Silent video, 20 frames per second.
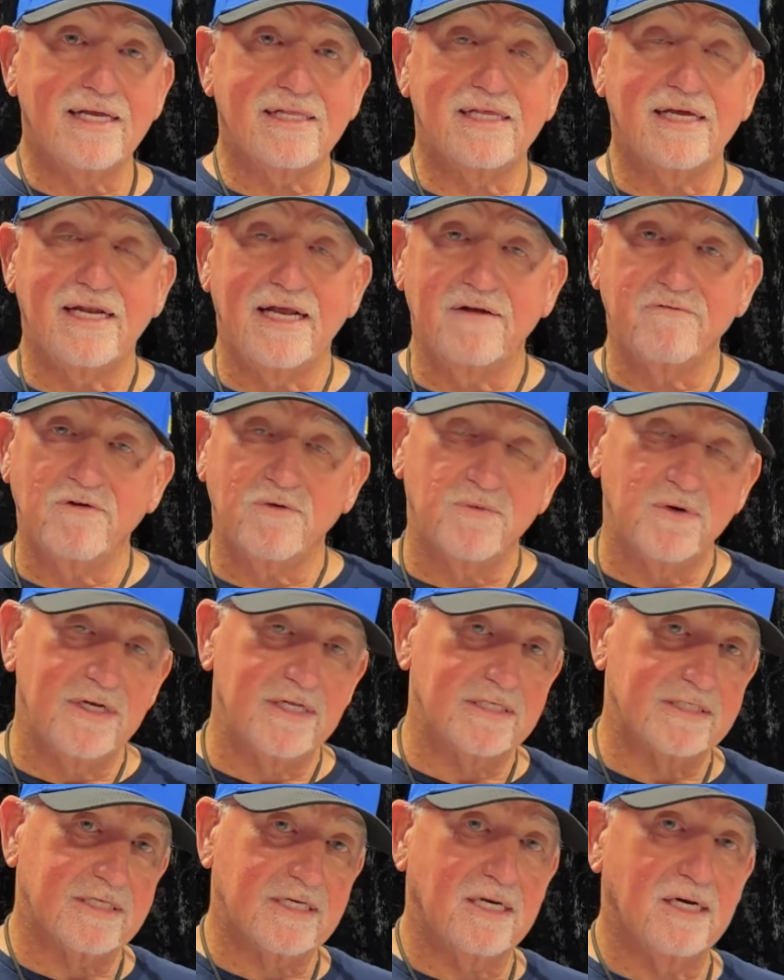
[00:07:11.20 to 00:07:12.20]
that everyone
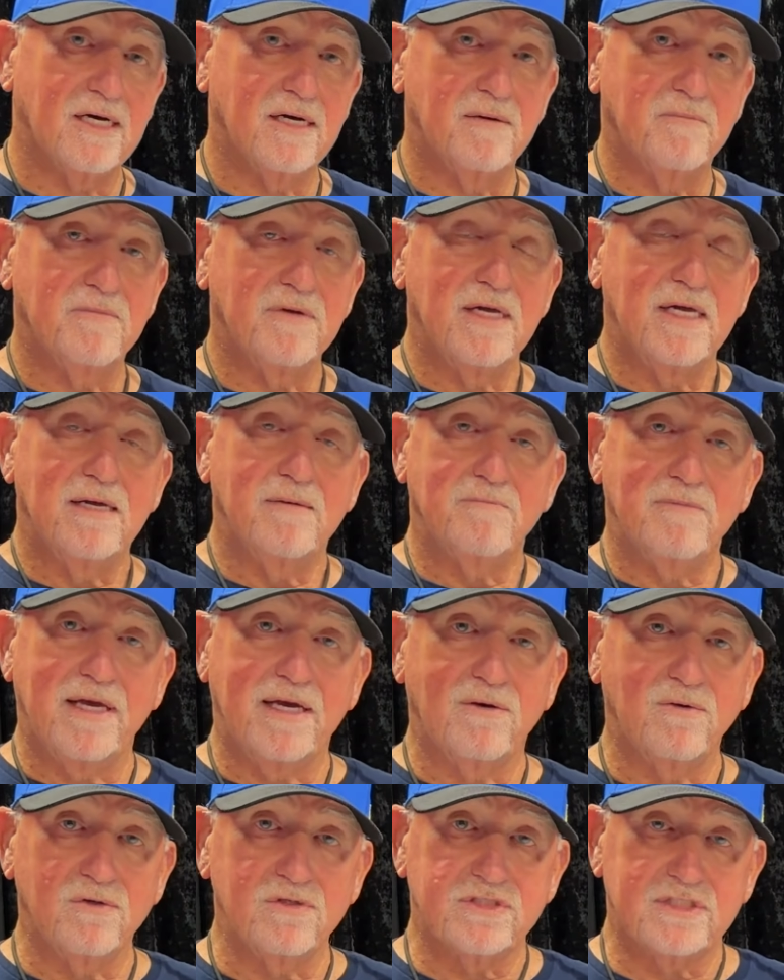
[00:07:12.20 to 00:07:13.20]
has come. Me
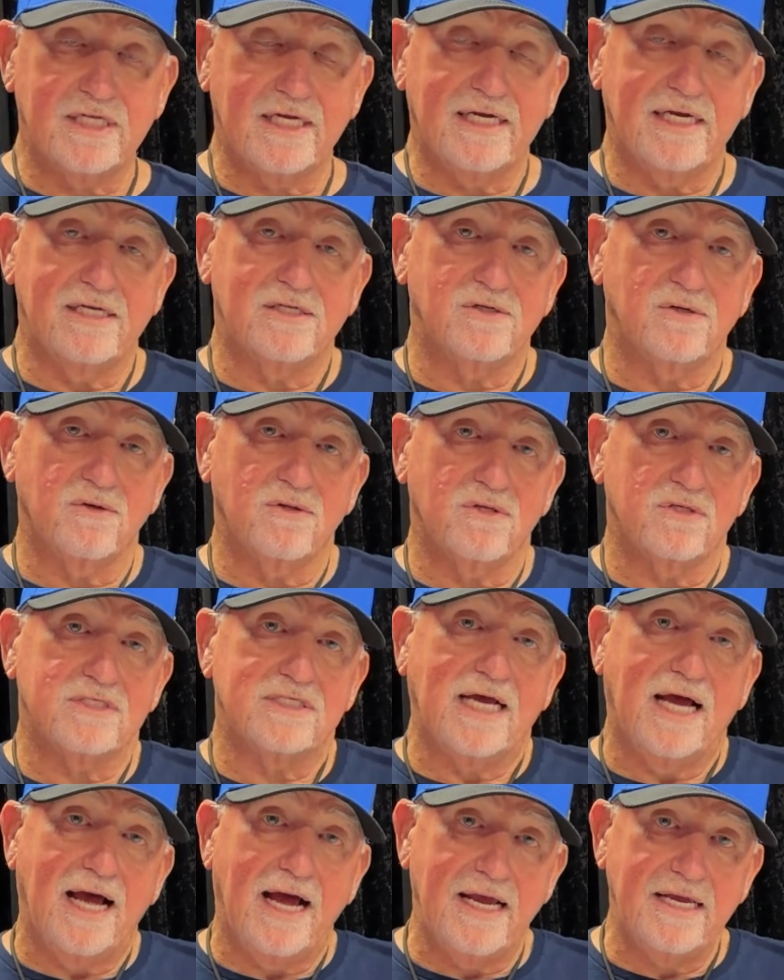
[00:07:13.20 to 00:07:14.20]
gusta que todos
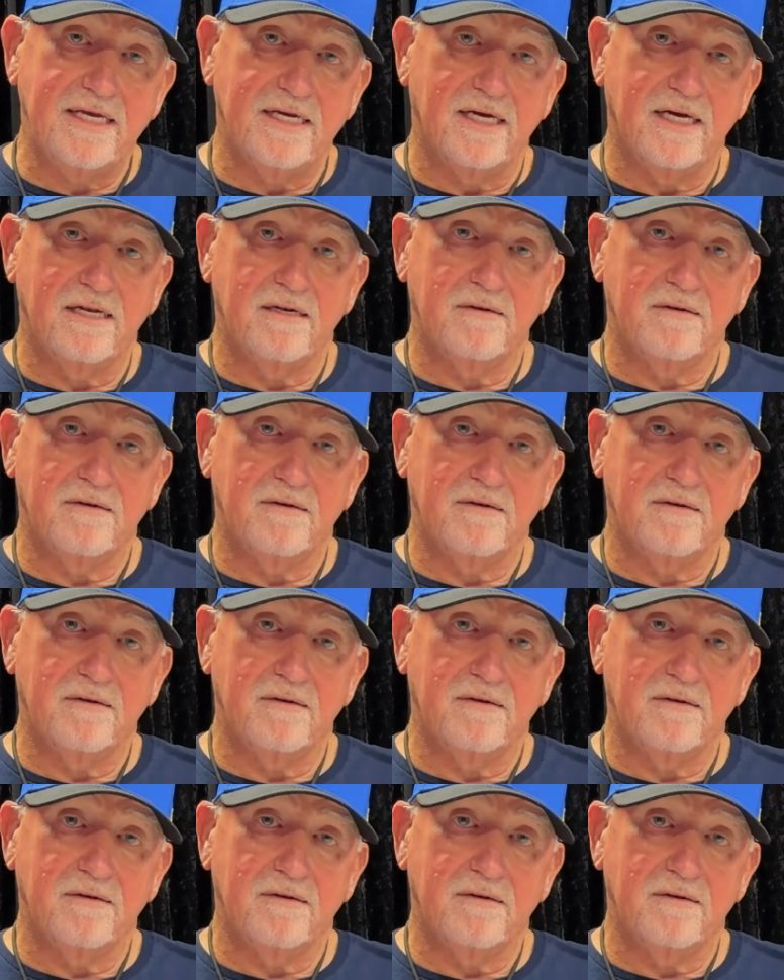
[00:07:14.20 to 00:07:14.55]
hayan